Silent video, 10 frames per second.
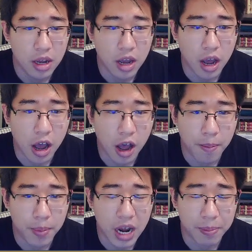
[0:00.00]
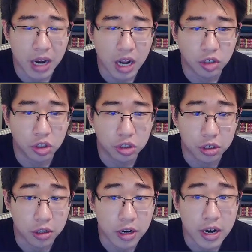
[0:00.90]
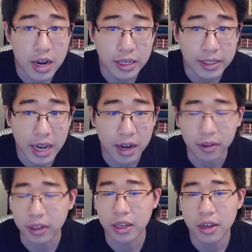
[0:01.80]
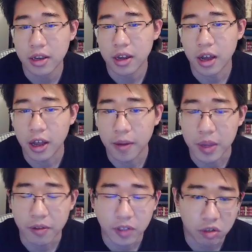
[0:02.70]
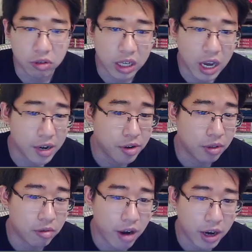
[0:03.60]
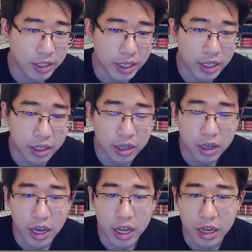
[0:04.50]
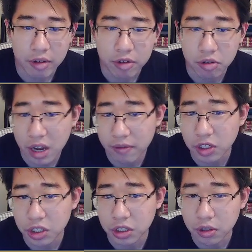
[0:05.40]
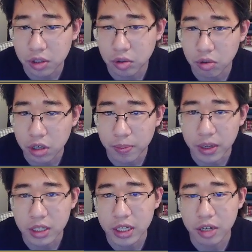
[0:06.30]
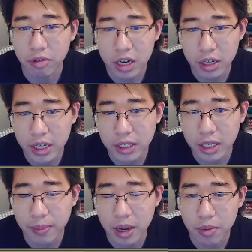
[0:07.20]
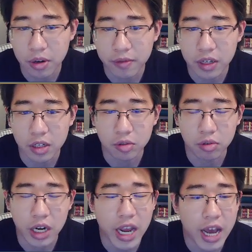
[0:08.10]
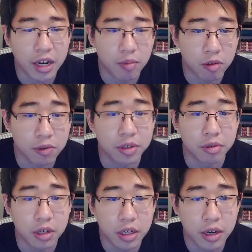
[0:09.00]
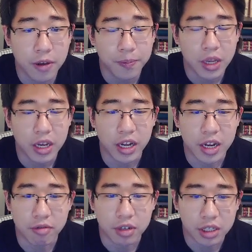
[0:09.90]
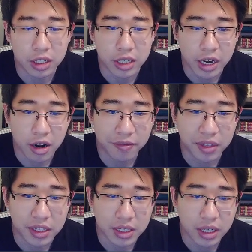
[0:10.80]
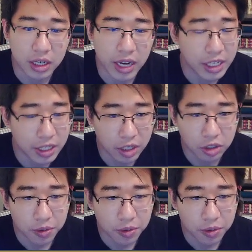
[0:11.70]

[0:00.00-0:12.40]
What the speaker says: but I'm not sure exactly if she would have gotten to the Rock Slide. And then we do have a shield stored because I recognize that my opponent Venusaur had a move stored. And then we just get off this Night Slash.